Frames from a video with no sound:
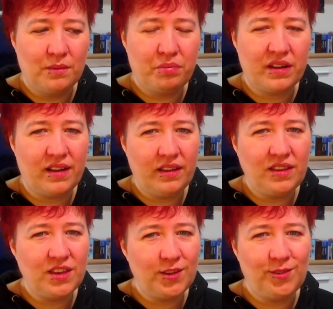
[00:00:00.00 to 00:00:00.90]
but I
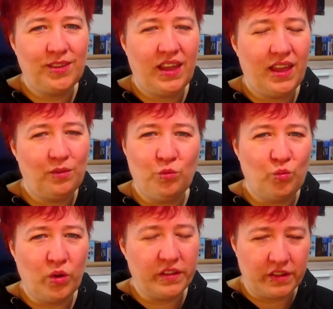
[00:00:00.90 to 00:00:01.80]
knew that he
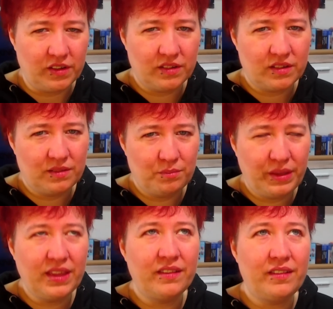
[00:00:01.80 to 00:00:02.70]
wasn't
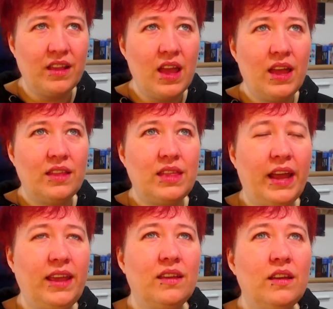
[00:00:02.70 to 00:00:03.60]
because,
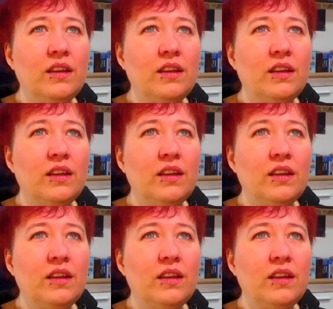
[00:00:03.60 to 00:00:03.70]
like,